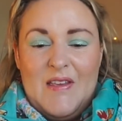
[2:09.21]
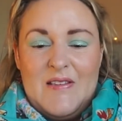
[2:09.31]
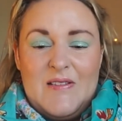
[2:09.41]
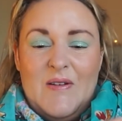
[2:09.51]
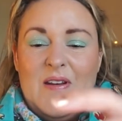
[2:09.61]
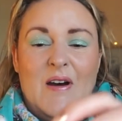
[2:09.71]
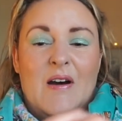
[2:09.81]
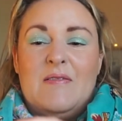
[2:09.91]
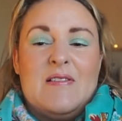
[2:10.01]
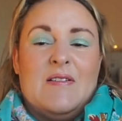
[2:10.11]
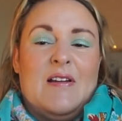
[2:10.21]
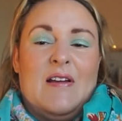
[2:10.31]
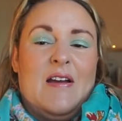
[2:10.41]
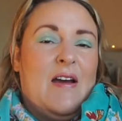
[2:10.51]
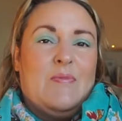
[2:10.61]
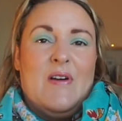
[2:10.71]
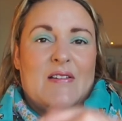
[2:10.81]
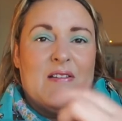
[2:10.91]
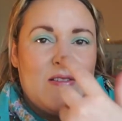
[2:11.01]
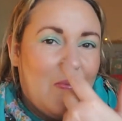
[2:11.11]
So it always looked like I had
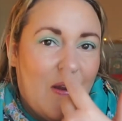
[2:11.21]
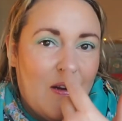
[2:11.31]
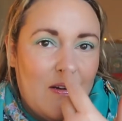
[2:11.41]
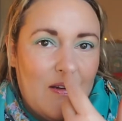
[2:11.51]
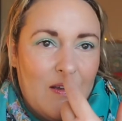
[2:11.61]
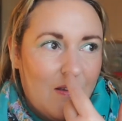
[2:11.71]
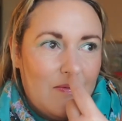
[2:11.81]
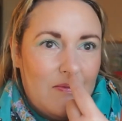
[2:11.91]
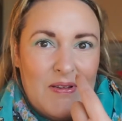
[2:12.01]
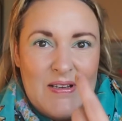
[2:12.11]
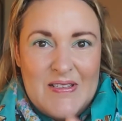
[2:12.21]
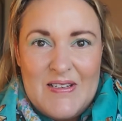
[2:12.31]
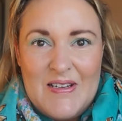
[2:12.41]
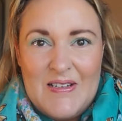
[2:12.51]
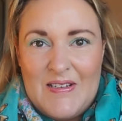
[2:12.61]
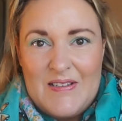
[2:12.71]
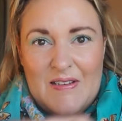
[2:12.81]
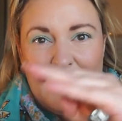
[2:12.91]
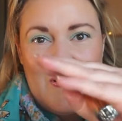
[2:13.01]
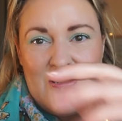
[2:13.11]
product up here, because I did, because
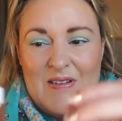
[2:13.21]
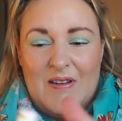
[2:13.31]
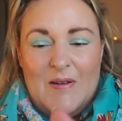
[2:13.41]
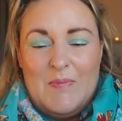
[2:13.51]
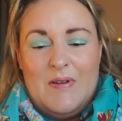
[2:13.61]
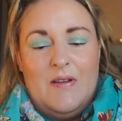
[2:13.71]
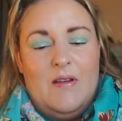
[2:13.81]
it pushed it up.